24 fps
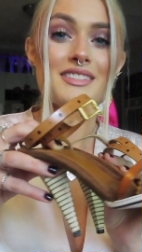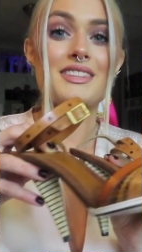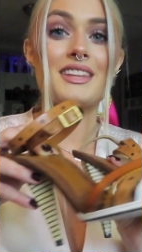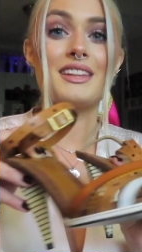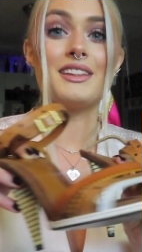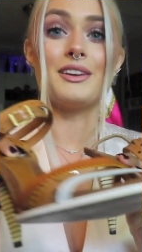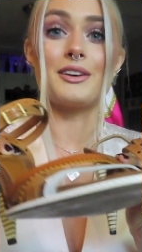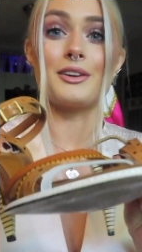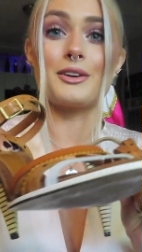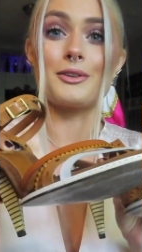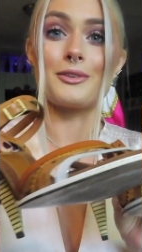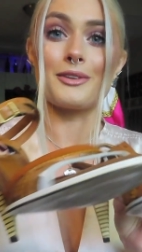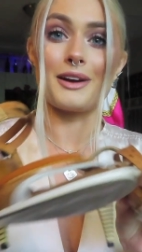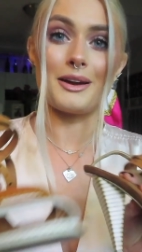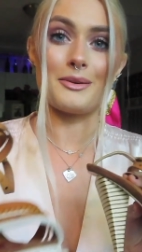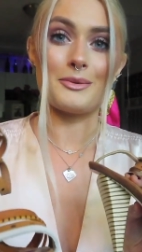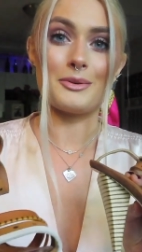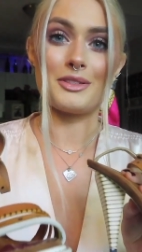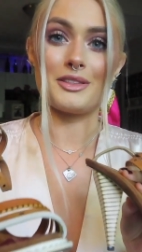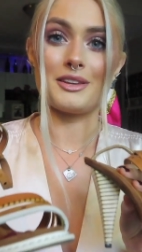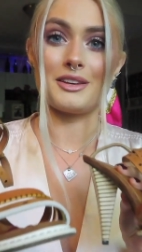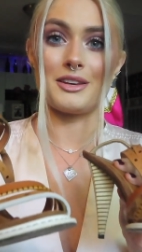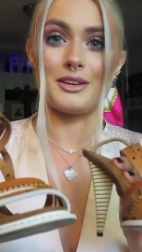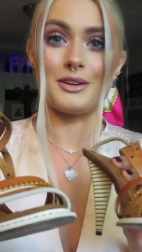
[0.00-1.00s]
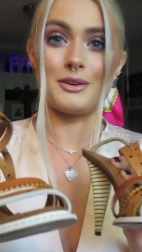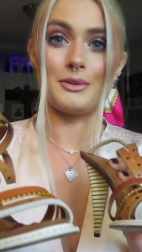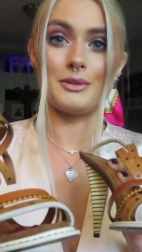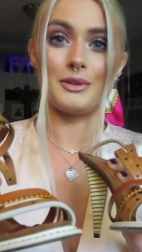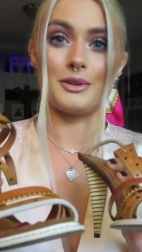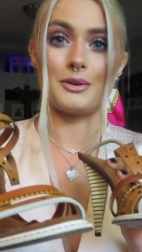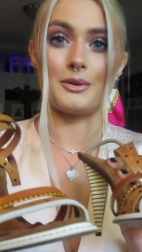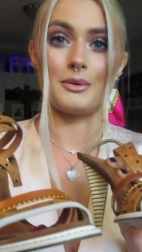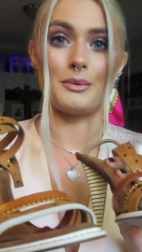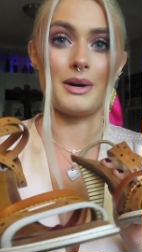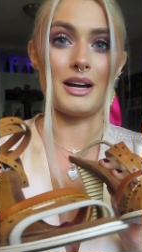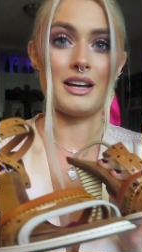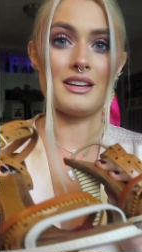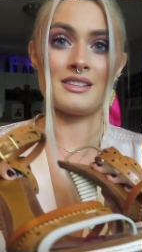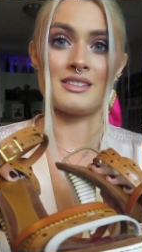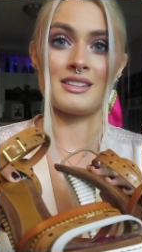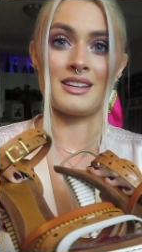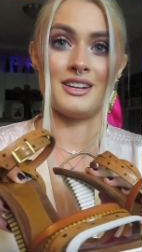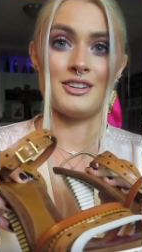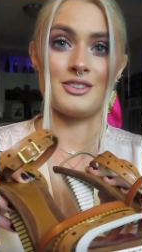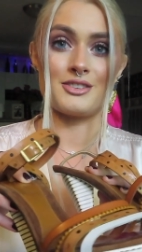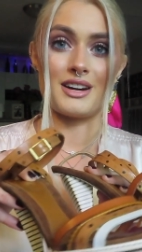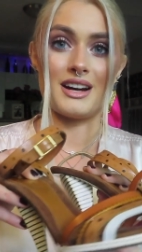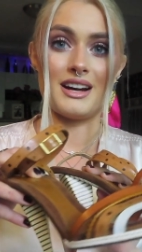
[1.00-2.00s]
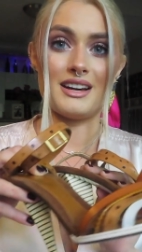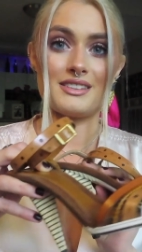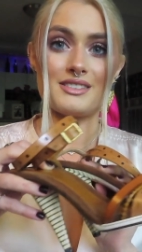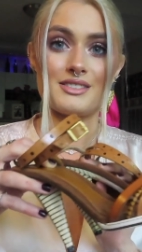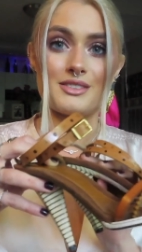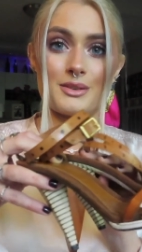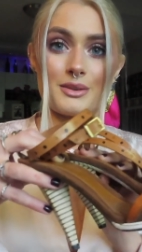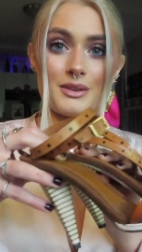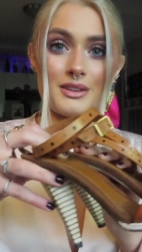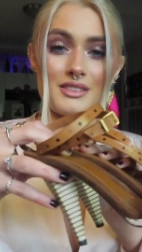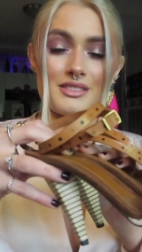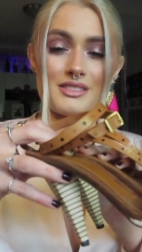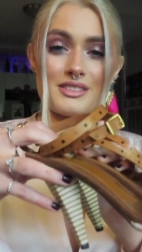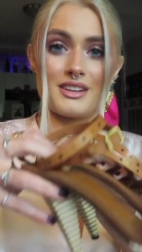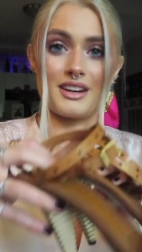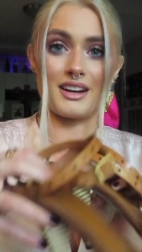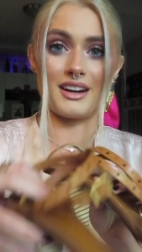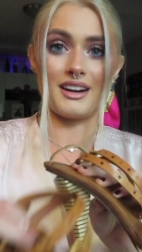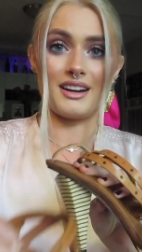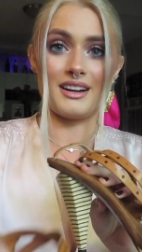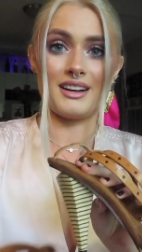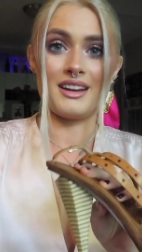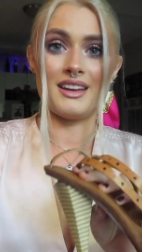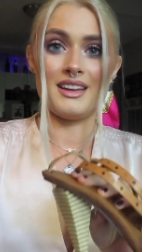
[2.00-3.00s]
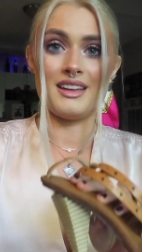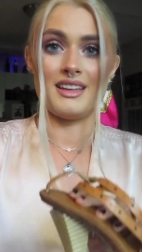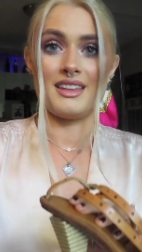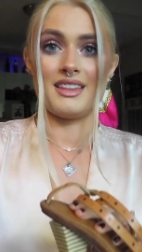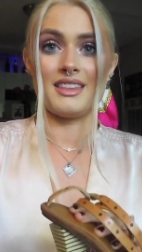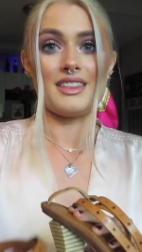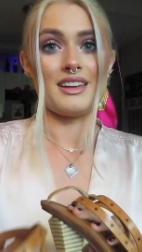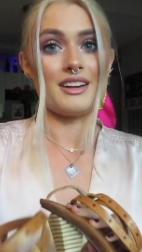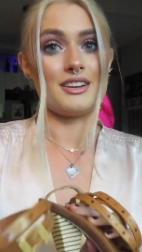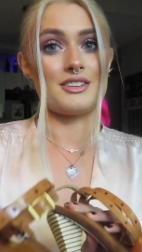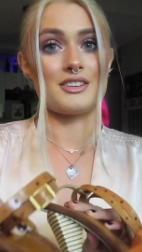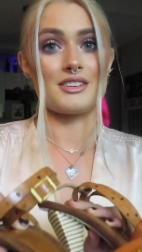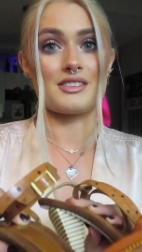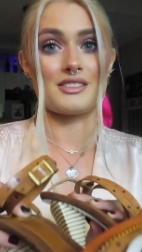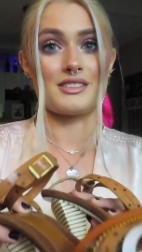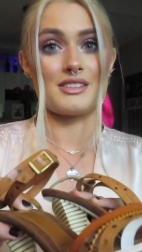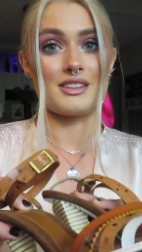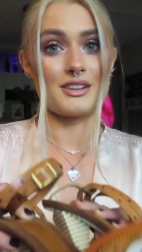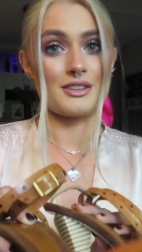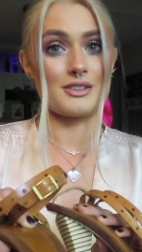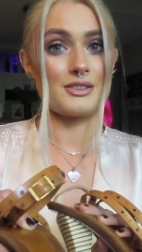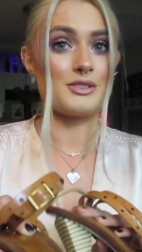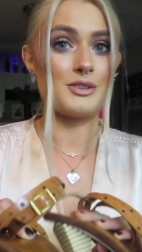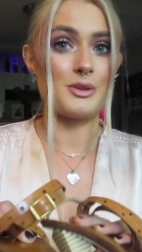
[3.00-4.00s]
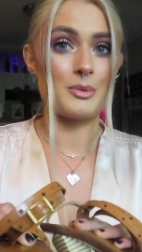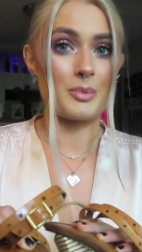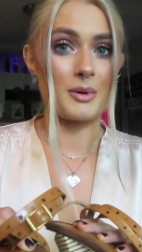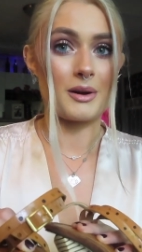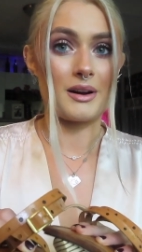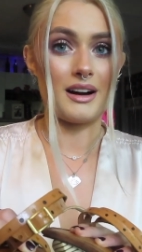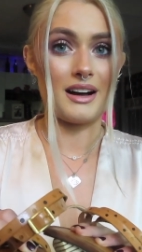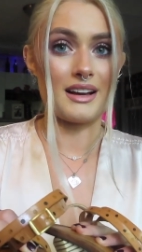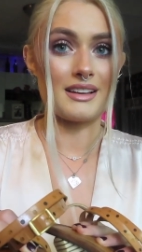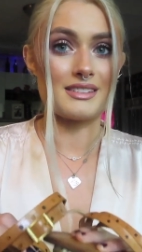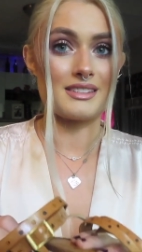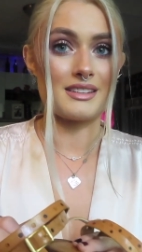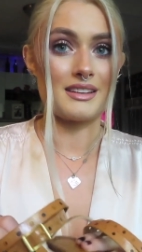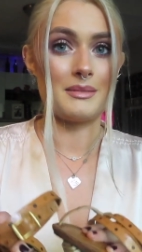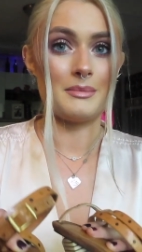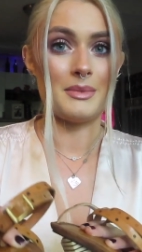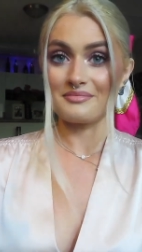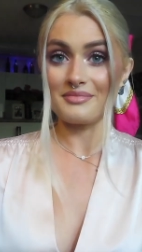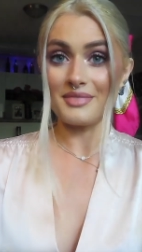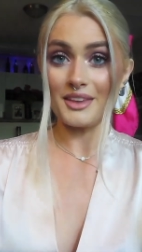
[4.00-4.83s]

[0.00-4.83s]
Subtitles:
They look great with a cute little white sundress or a skirt. They're super awesome.